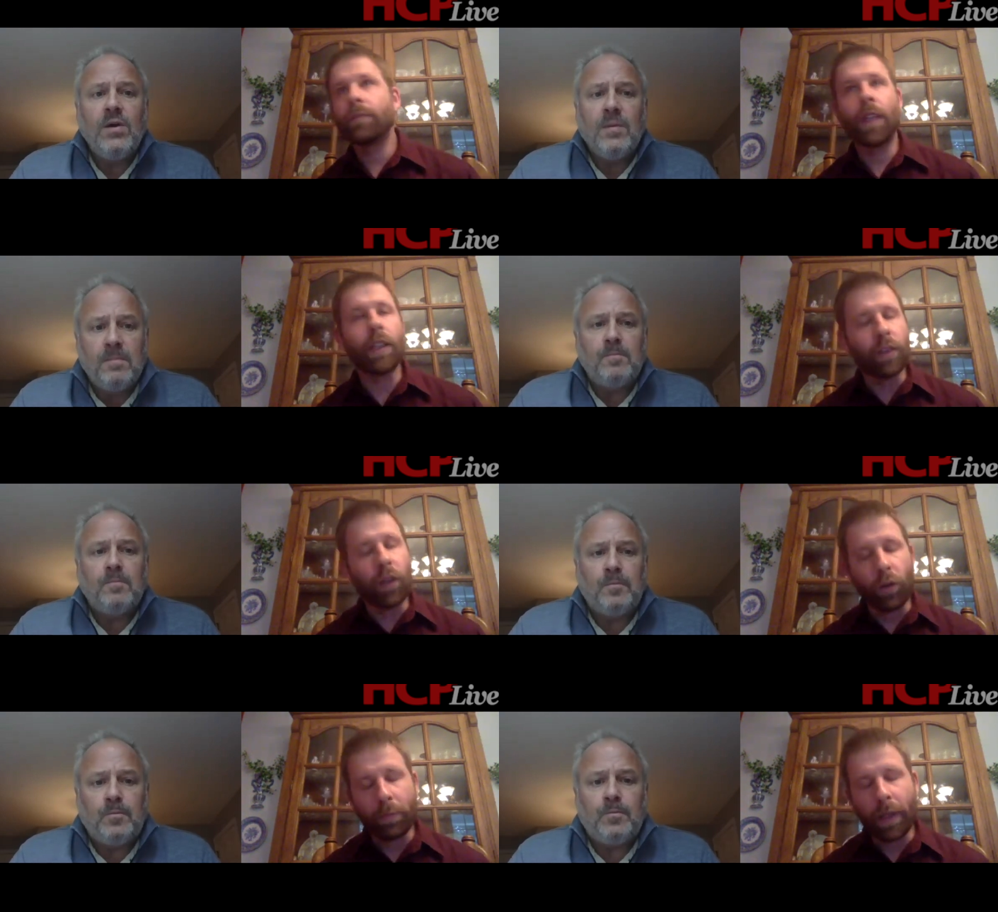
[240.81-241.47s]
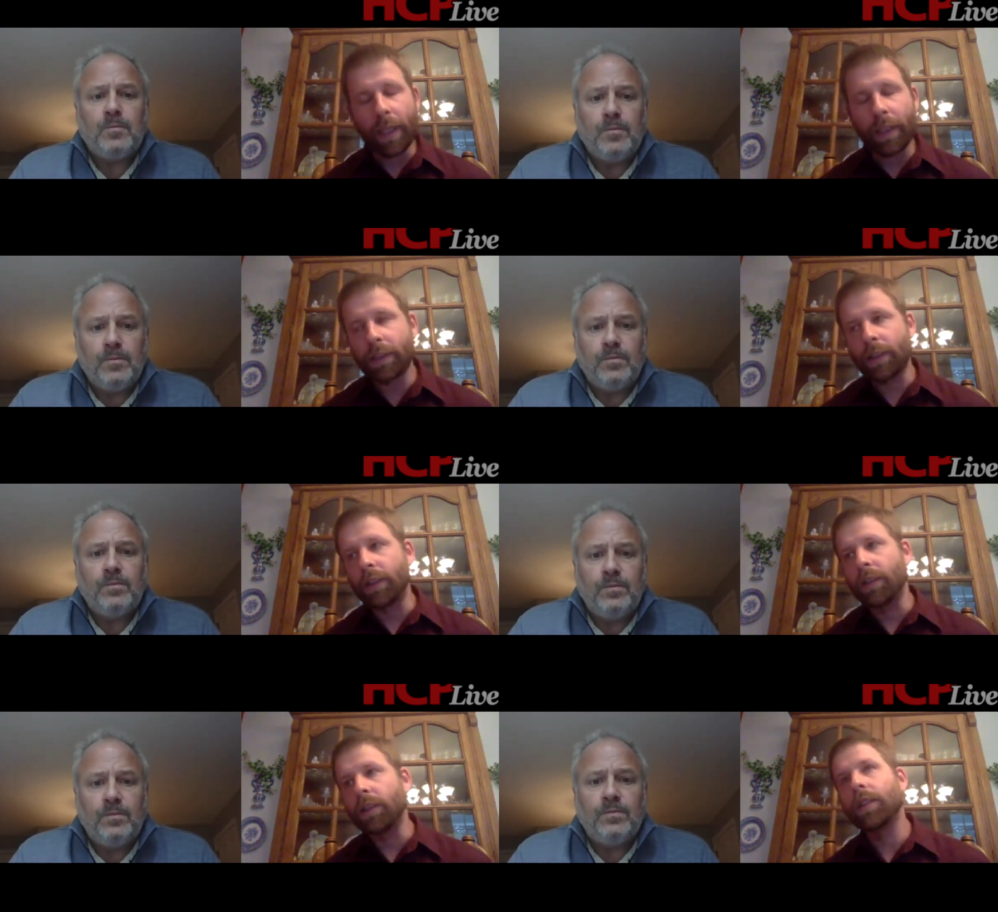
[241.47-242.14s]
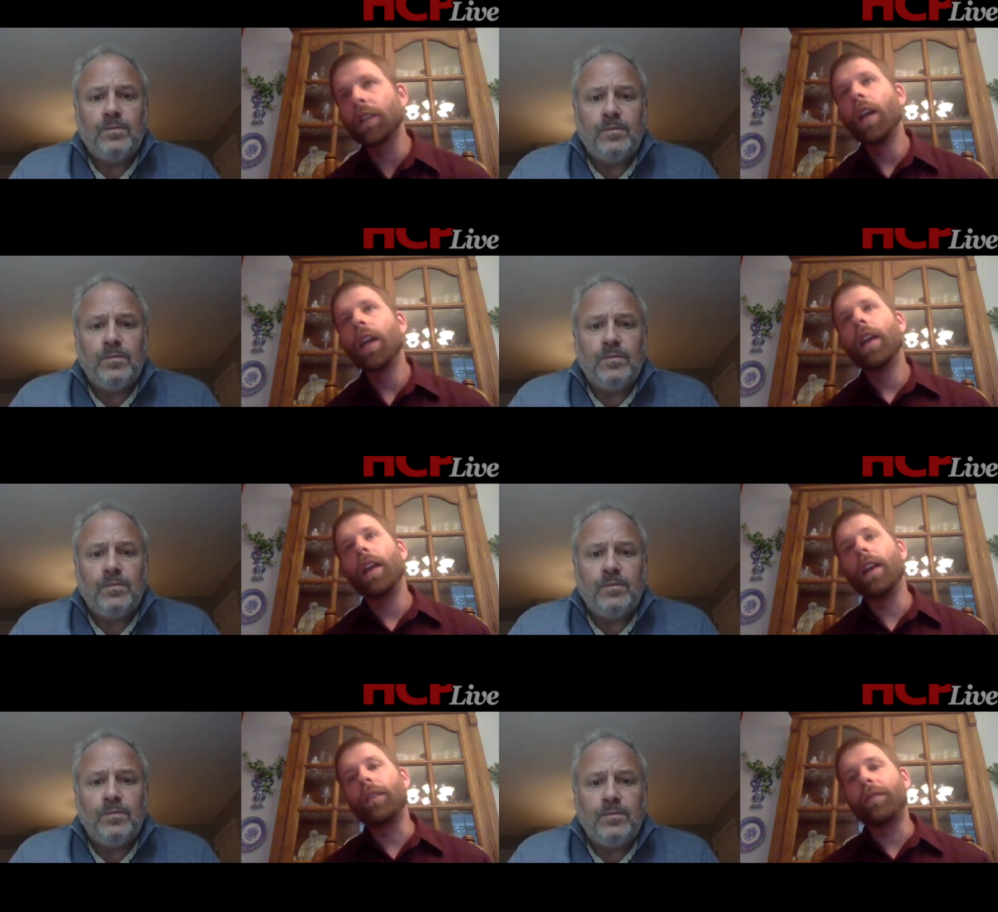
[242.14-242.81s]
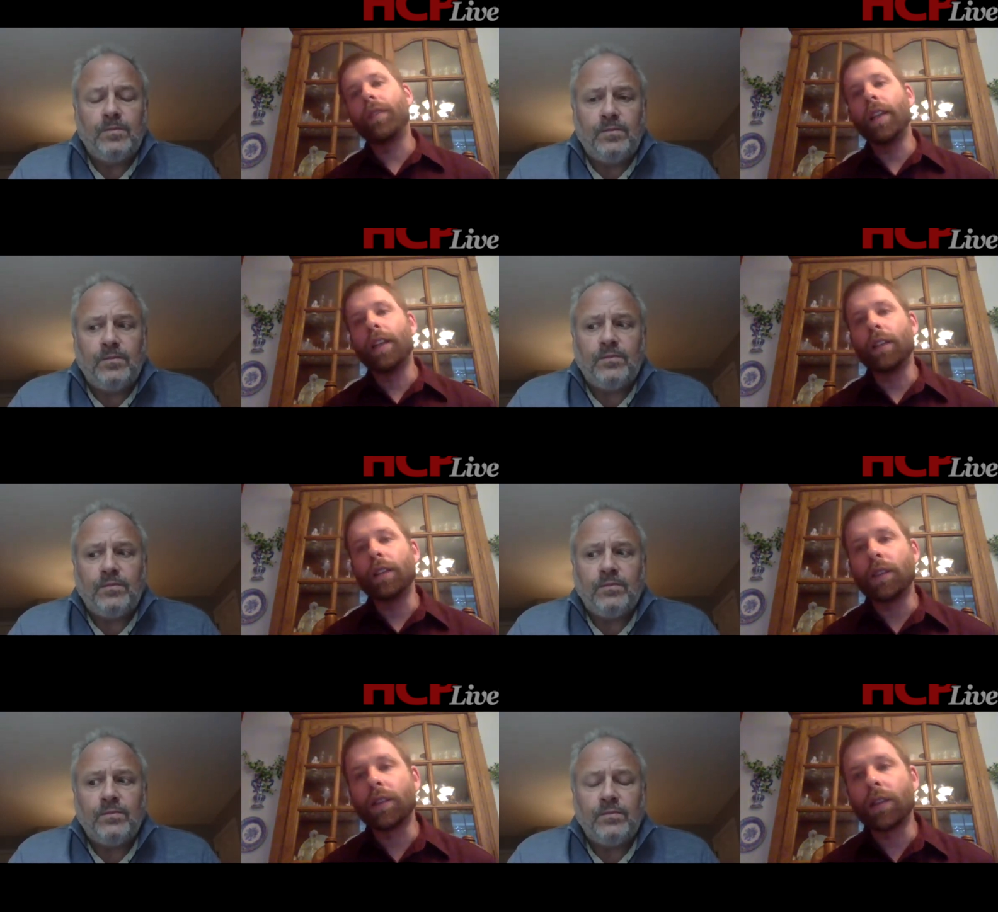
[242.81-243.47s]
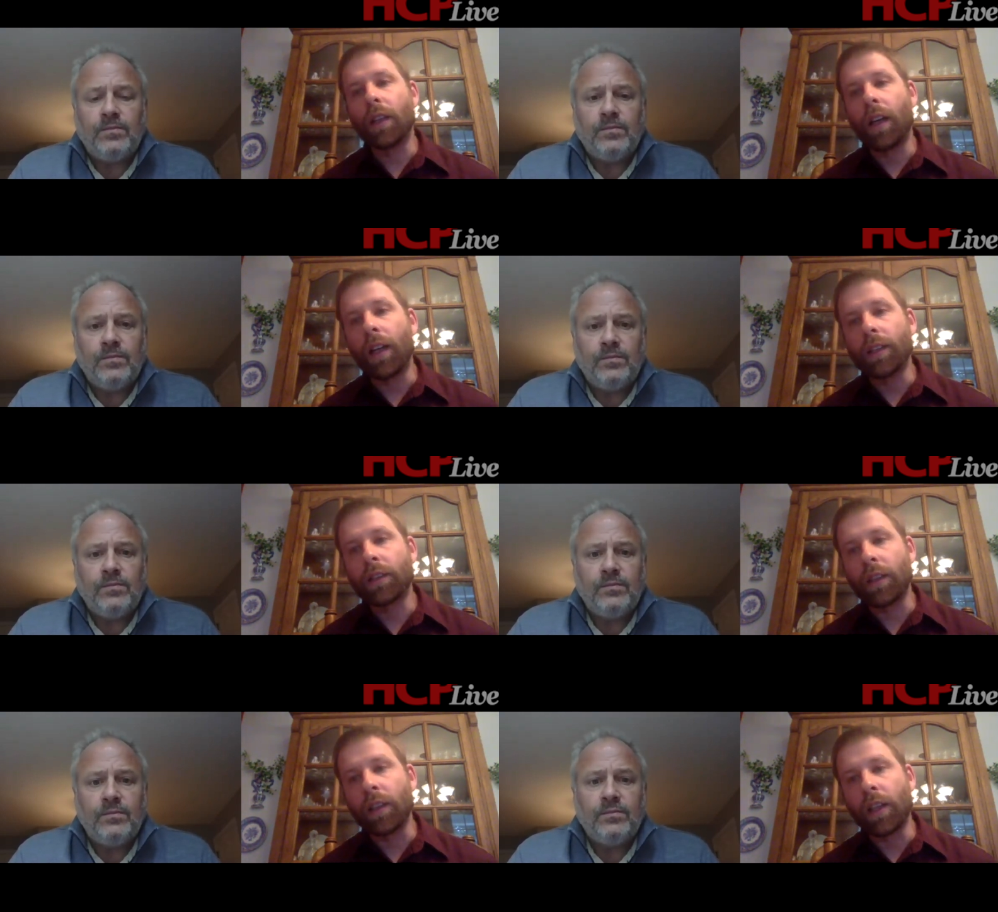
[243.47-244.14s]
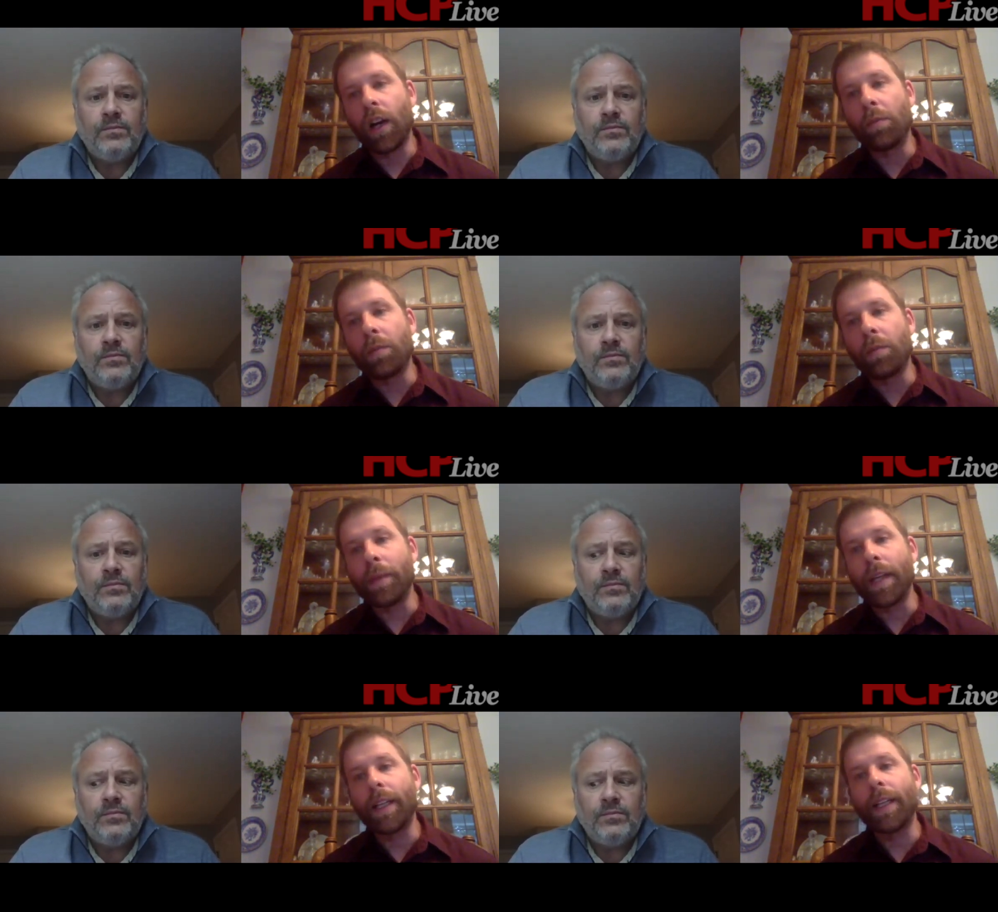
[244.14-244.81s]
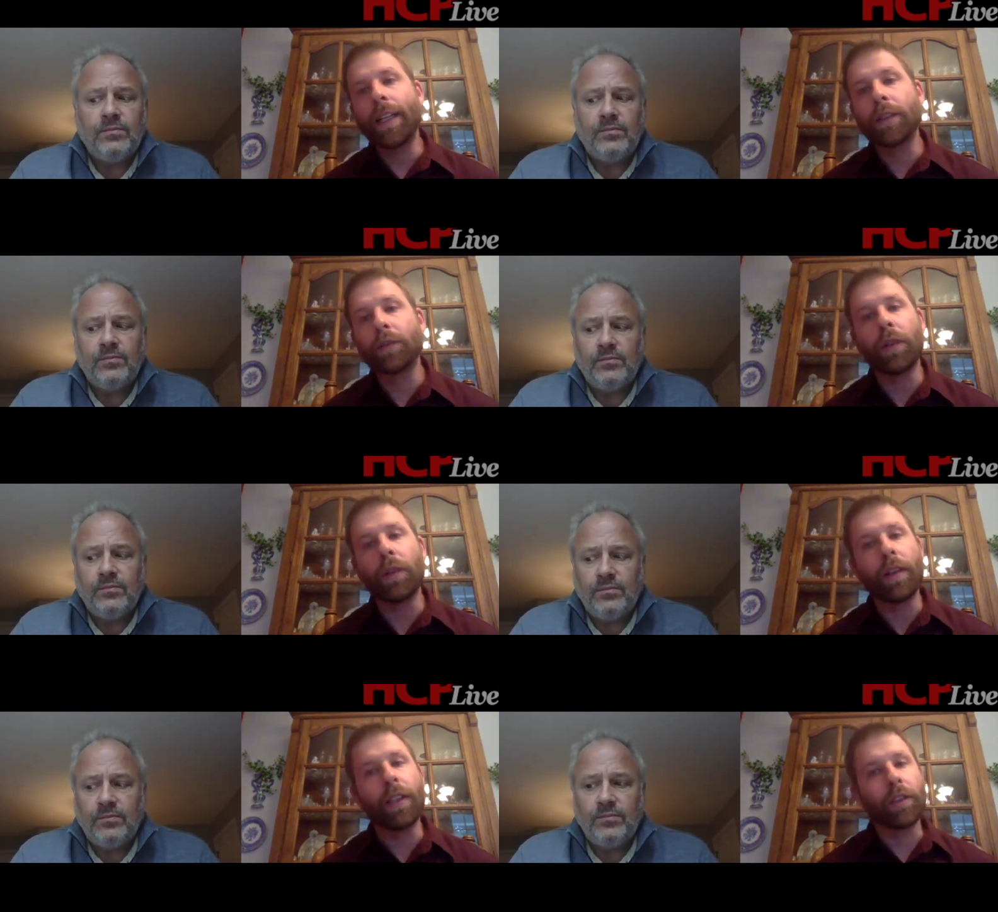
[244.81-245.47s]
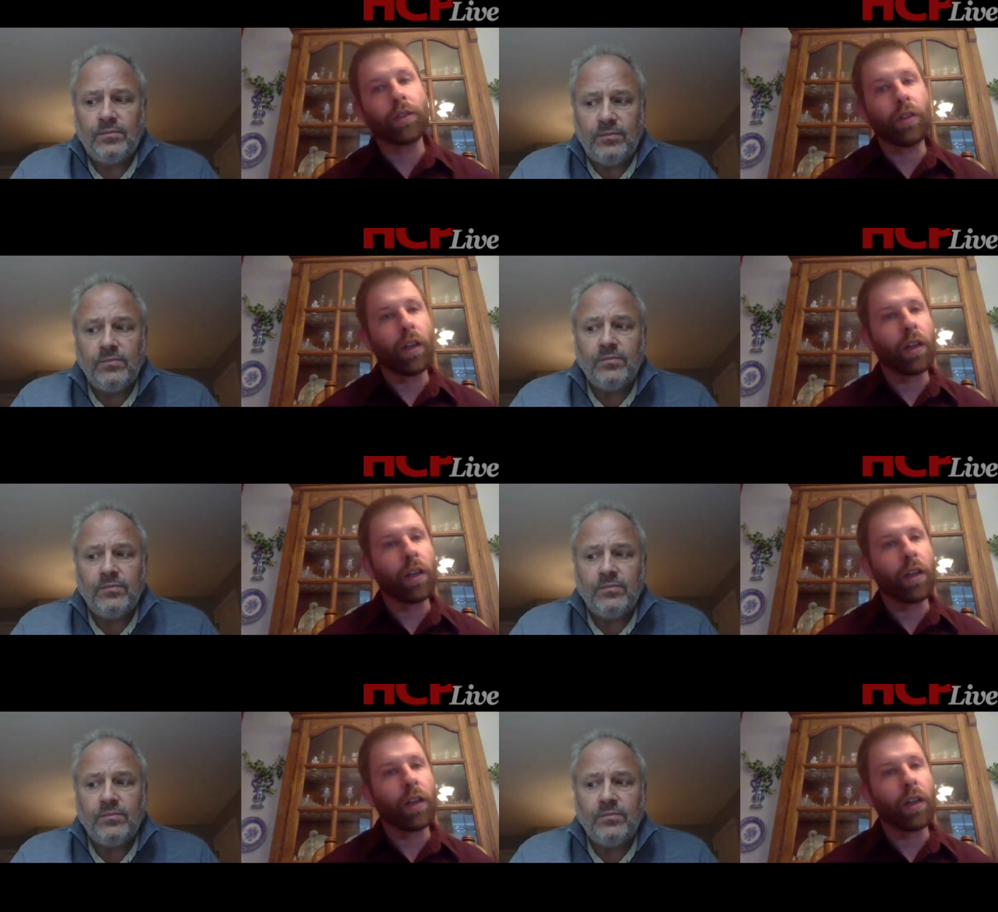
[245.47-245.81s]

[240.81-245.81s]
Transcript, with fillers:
Speaker 1: adult patients, if there's uh, certain comorbidities where this drug